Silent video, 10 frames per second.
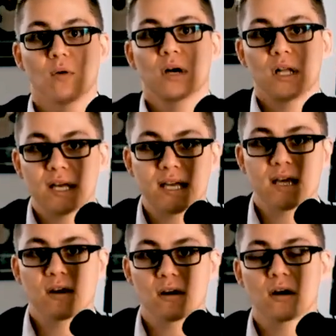click
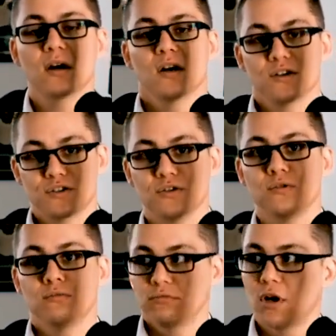here
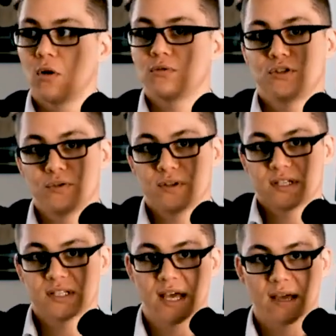to go do
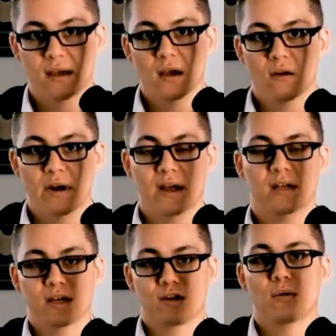this thing, right?
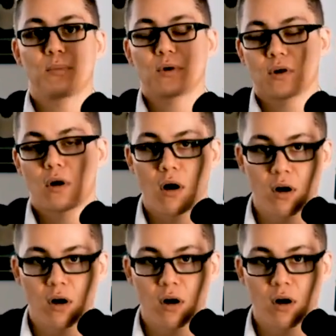Click here to book a call.